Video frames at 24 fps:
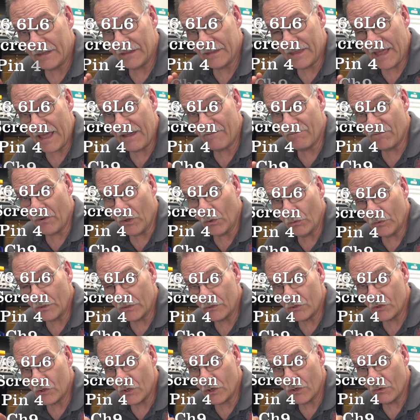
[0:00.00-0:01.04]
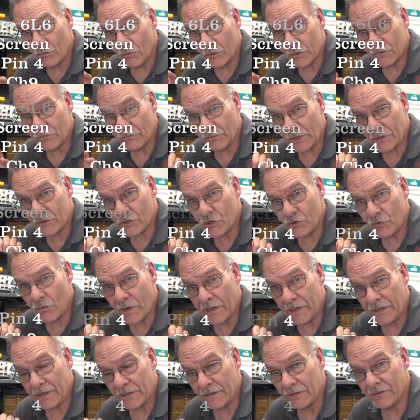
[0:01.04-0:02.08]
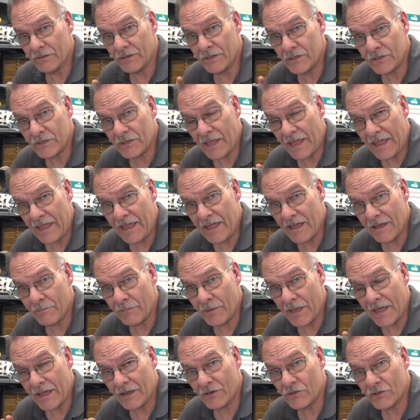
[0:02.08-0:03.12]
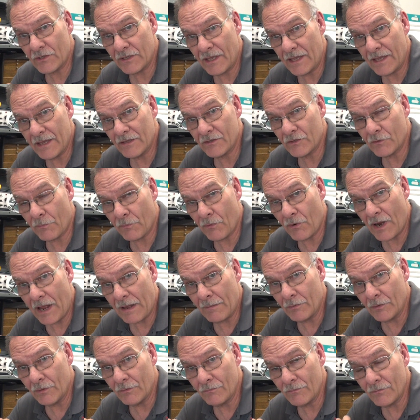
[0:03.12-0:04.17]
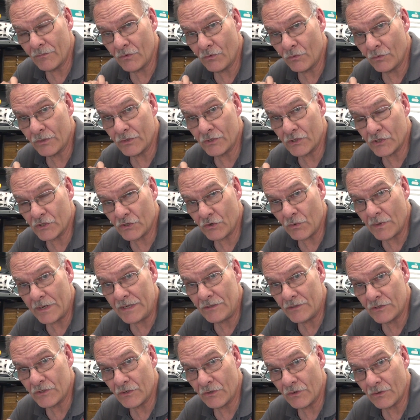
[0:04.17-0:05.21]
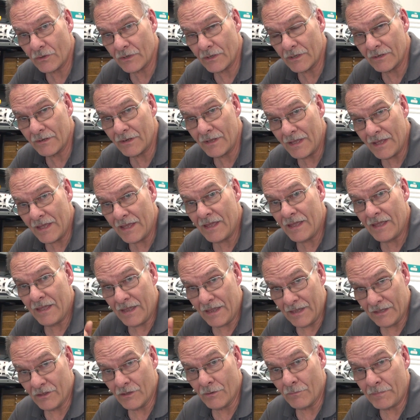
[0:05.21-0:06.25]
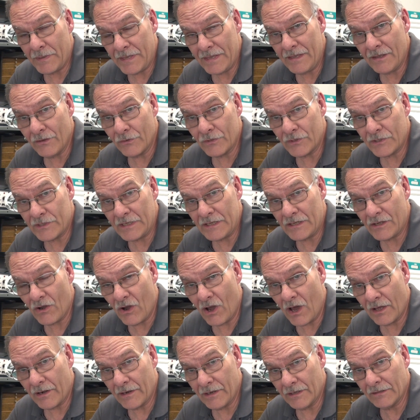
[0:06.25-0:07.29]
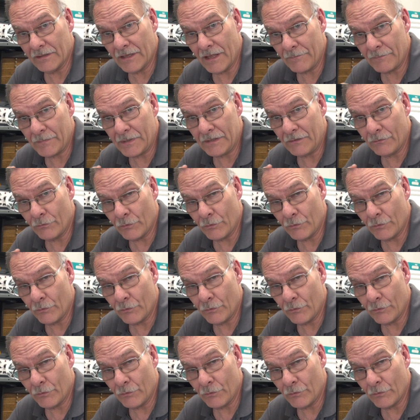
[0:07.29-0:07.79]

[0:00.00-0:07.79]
that voltage was fluctuating. This amp actually has a problem with the screen circuit, and the PLC caught it. Let me